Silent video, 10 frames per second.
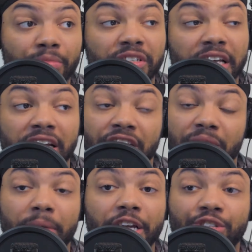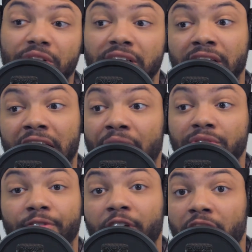seeing it in The Matrix, and I
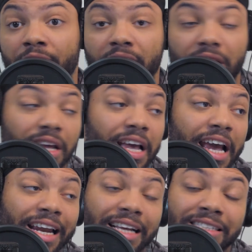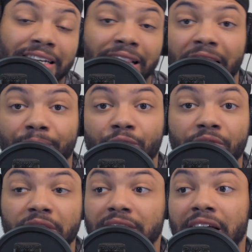was a fan of it, and I've seen a lot of
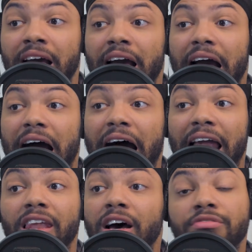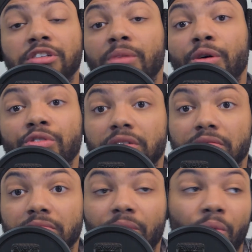movies. I love slow motion.
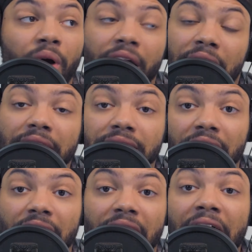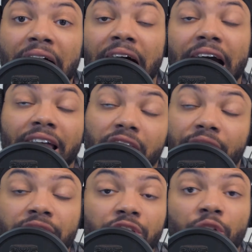What can I say? I
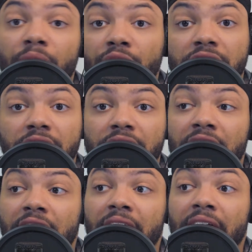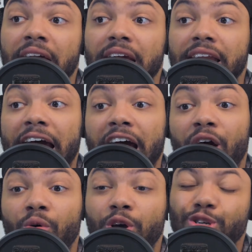love slow motion.
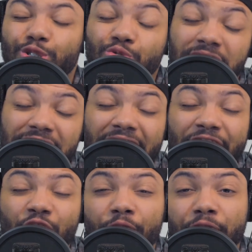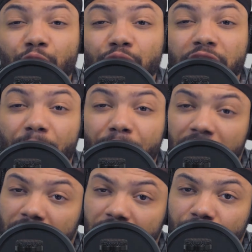Now, could you say he overused it a bit
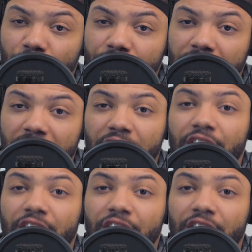in this movie?